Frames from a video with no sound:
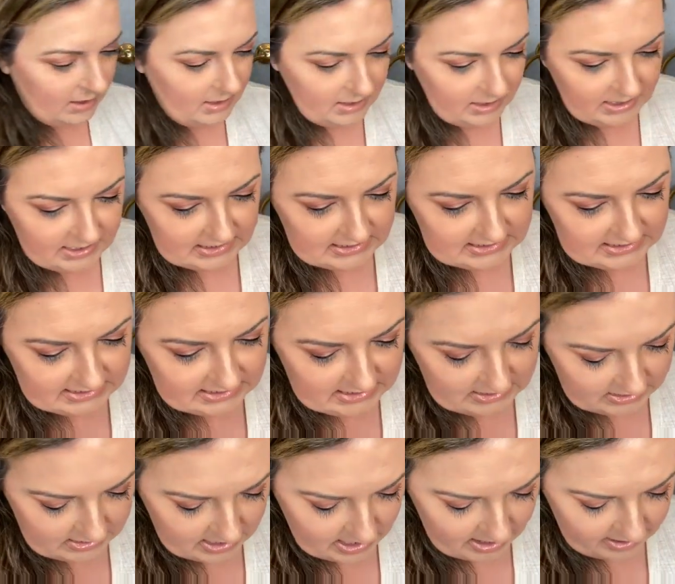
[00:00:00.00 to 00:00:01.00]
this
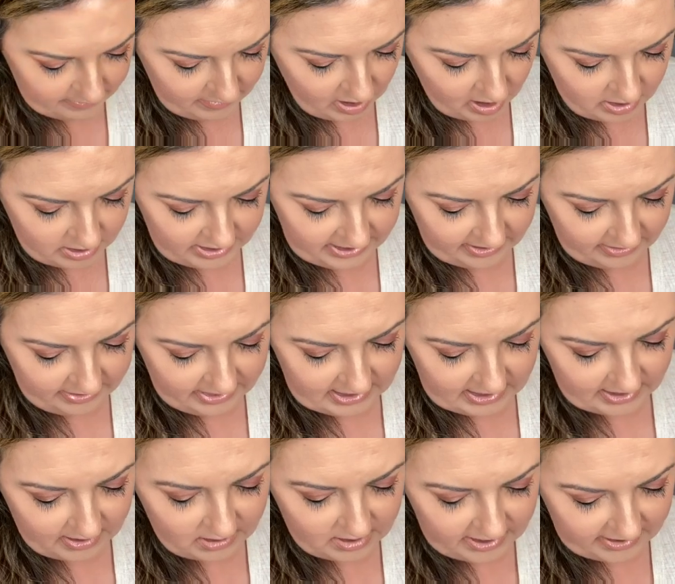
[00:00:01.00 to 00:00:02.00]
Ardell that I
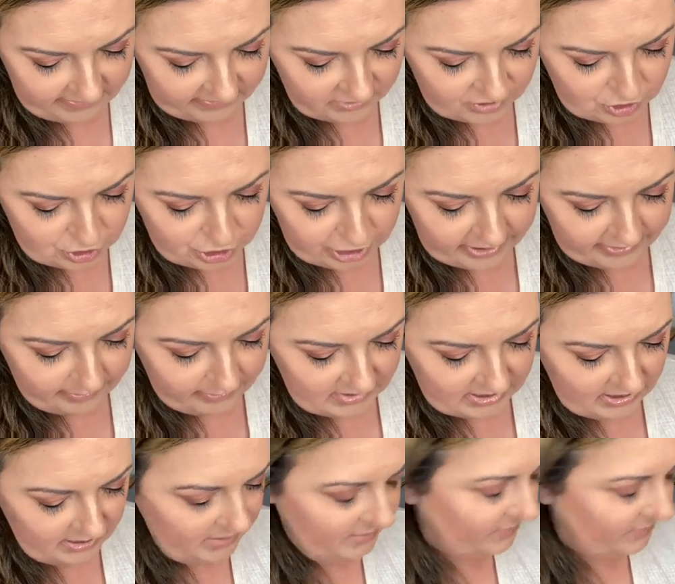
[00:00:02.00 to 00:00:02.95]
already have trimmed.